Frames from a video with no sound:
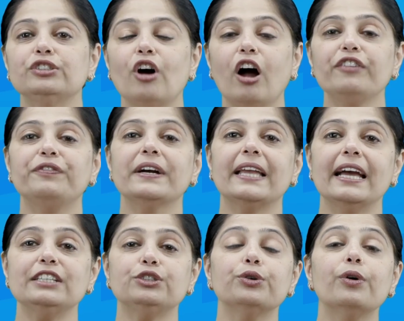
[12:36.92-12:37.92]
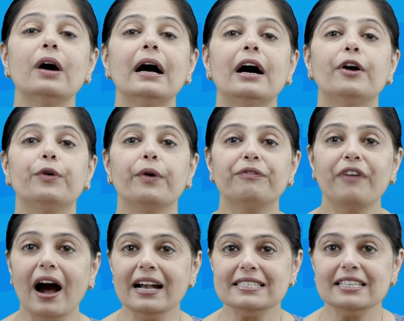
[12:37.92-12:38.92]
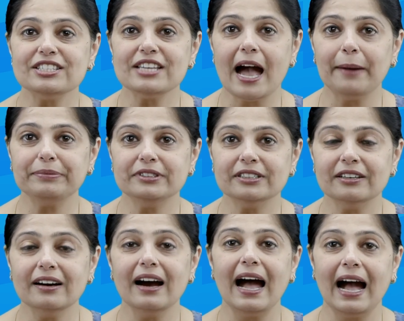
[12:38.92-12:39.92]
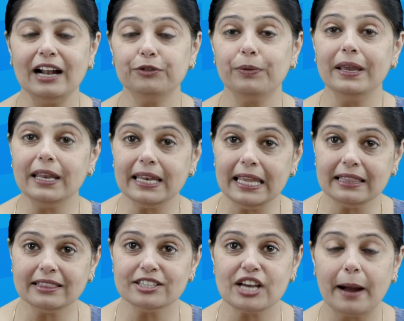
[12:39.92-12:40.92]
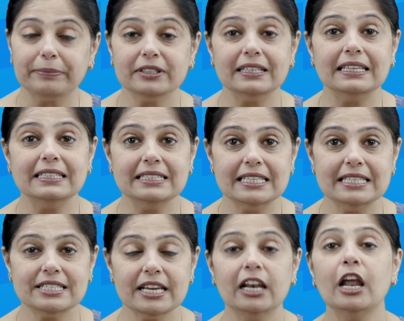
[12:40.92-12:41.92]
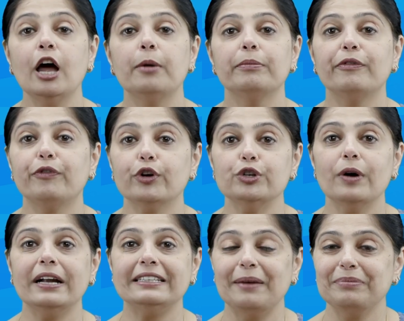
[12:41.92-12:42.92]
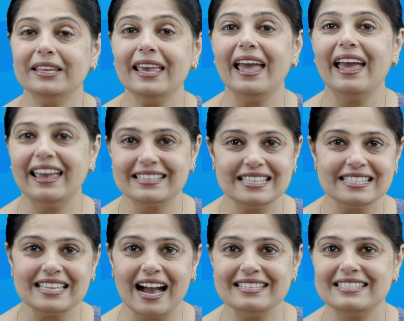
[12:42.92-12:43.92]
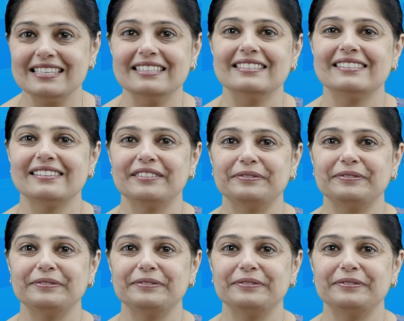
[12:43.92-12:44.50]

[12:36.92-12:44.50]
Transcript: do not forget to revise the chapter and reread the chapter in detail before you attempt the exercises.